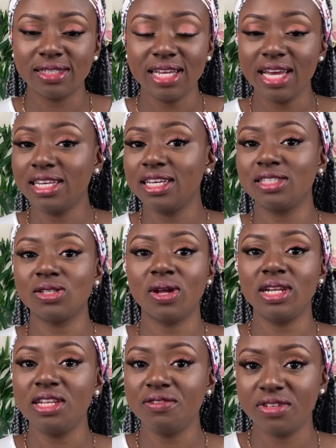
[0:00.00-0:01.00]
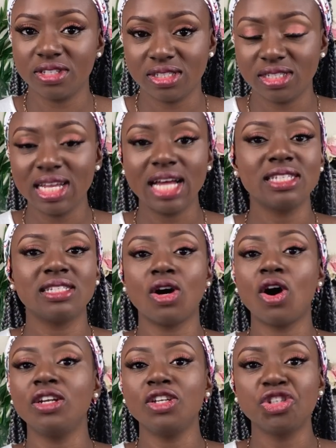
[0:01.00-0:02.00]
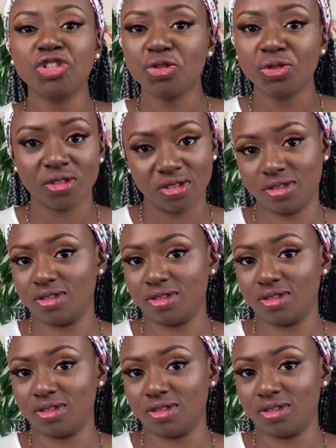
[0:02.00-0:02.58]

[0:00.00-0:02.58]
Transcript: Take it or leave it. That's the honest truth.